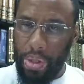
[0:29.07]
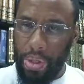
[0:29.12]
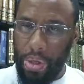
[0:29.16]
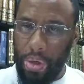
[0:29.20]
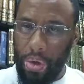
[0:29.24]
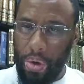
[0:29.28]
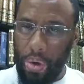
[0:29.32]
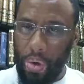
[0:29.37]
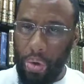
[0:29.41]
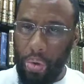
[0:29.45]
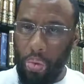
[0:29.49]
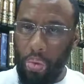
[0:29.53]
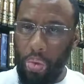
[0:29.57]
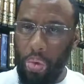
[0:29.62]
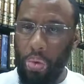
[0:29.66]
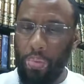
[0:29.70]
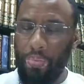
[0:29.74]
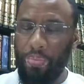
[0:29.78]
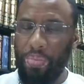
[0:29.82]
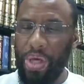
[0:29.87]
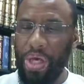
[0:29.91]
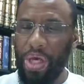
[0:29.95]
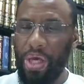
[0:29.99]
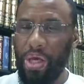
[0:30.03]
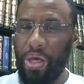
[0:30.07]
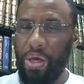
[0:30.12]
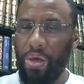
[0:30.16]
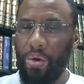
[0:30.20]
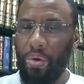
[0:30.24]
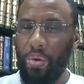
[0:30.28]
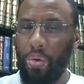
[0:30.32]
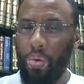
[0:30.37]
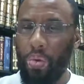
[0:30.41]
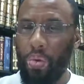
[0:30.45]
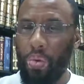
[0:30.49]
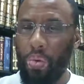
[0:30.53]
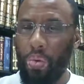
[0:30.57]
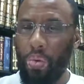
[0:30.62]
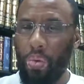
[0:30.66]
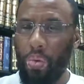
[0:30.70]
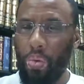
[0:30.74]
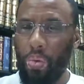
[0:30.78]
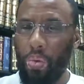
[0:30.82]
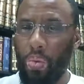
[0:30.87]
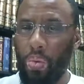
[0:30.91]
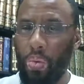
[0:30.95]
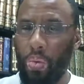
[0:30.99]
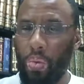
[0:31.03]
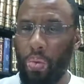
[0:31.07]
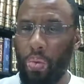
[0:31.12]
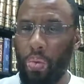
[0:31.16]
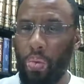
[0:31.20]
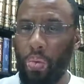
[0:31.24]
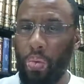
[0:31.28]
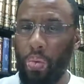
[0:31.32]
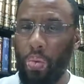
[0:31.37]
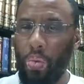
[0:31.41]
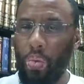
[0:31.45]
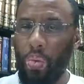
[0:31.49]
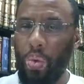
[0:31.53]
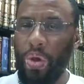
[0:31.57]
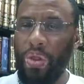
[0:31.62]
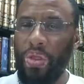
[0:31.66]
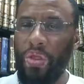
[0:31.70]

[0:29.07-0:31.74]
will be with